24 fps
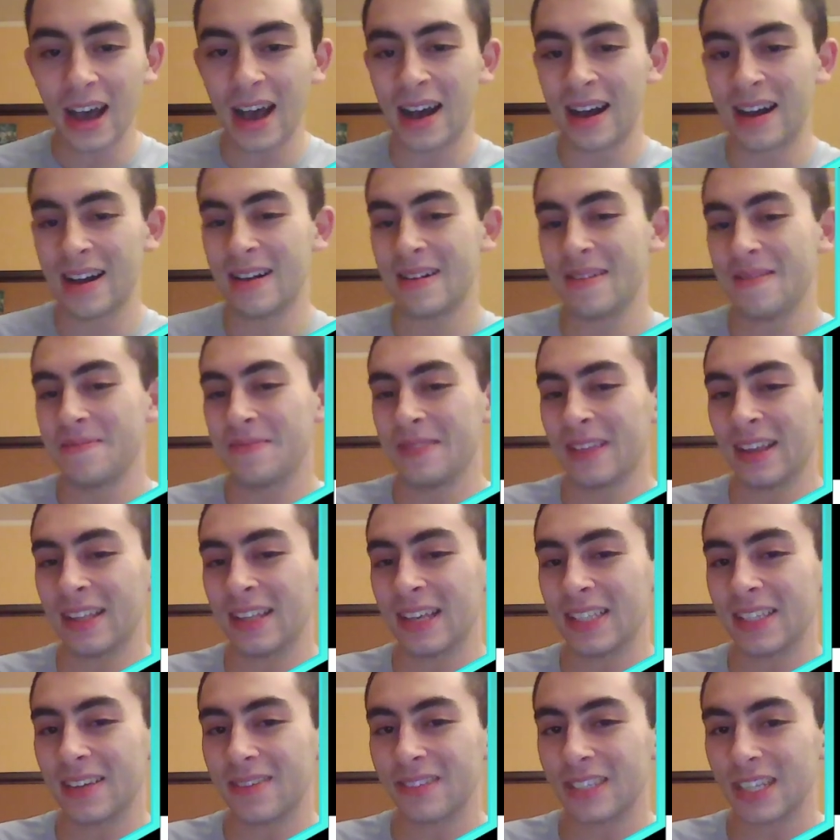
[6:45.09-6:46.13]

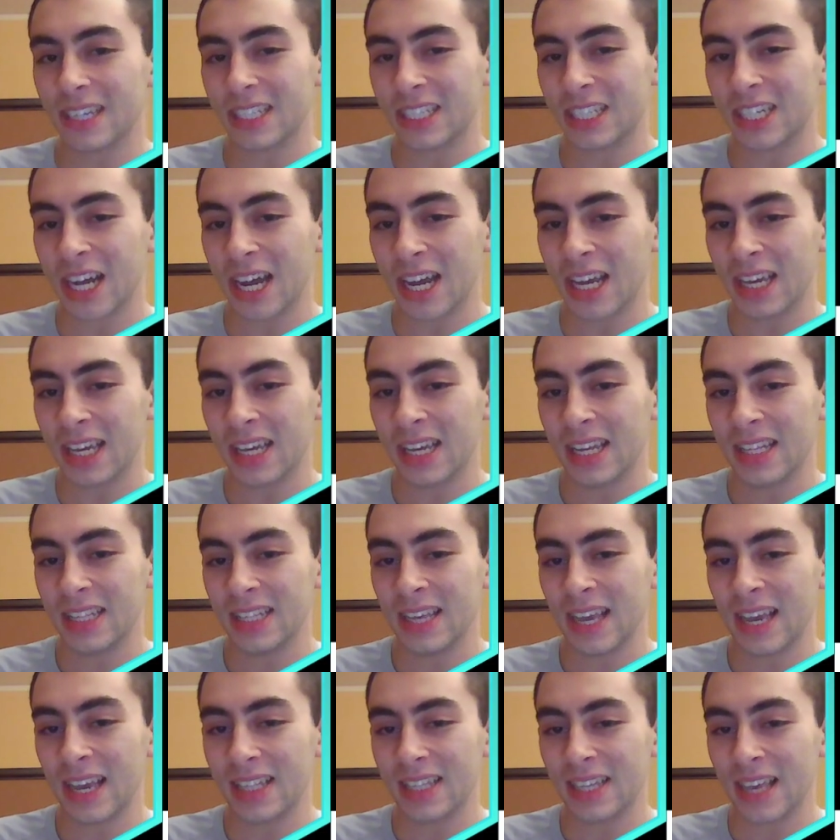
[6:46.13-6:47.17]
Knight takes f6
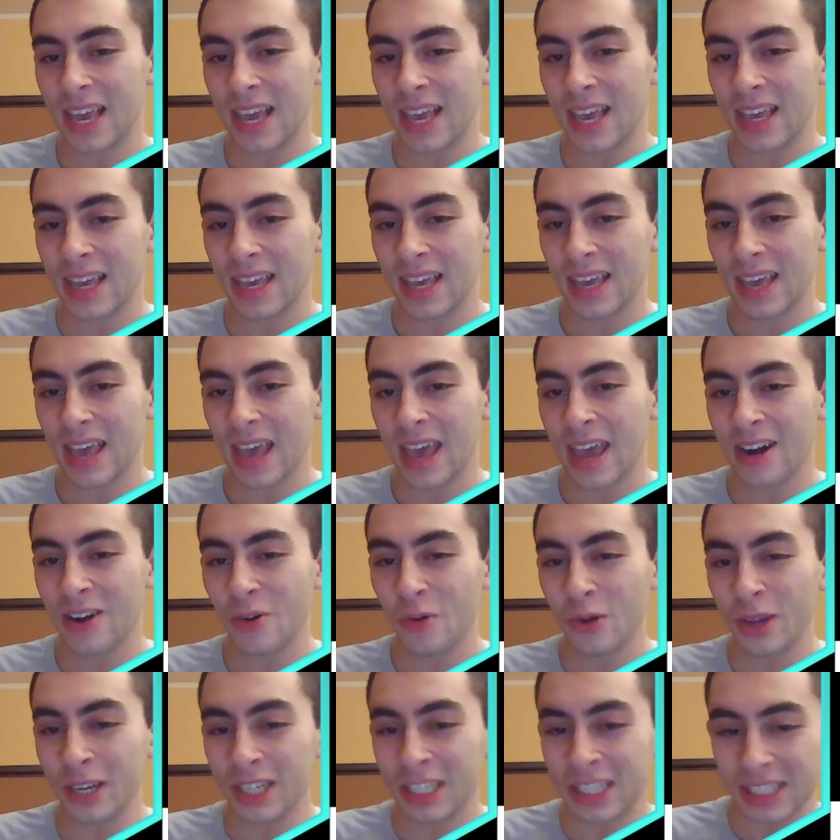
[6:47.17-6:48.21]
check, take,
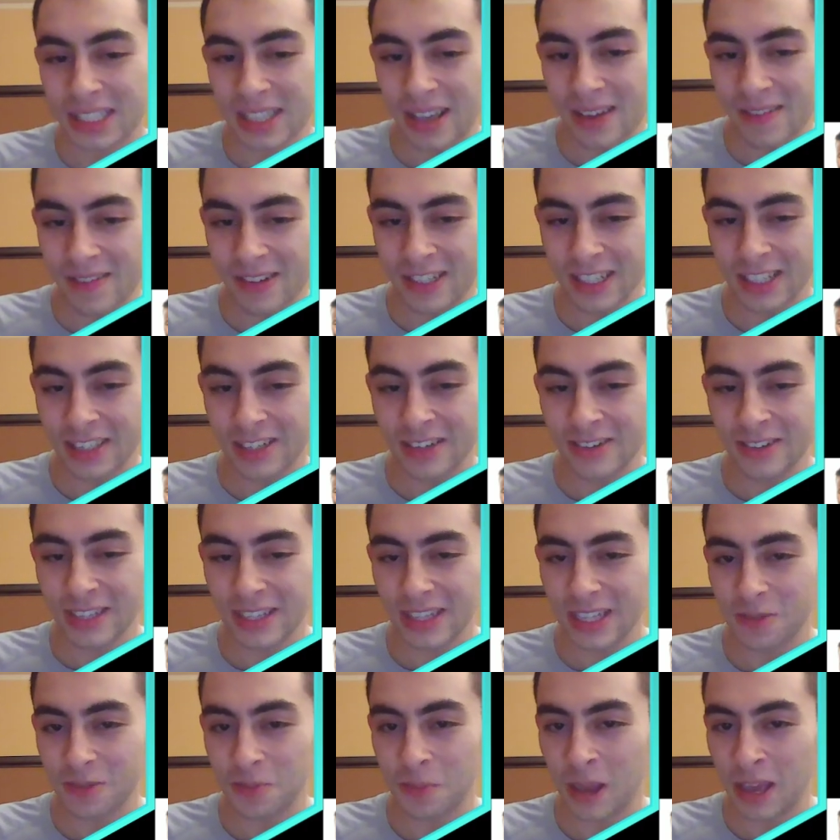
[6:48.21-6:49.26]
and queen g7, just
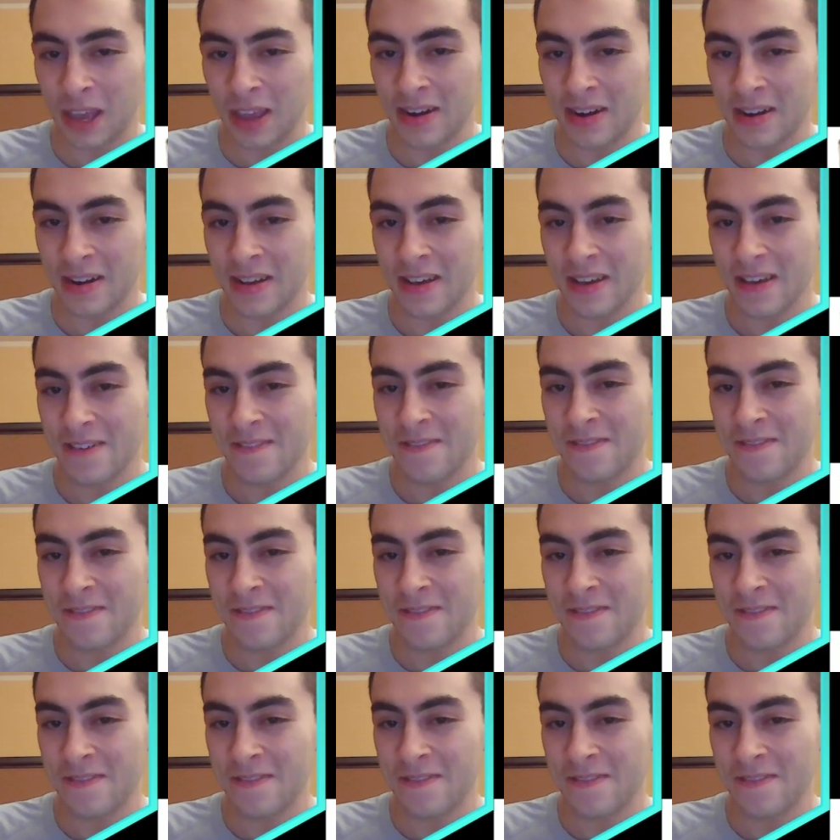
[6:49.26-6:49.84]
using this pin.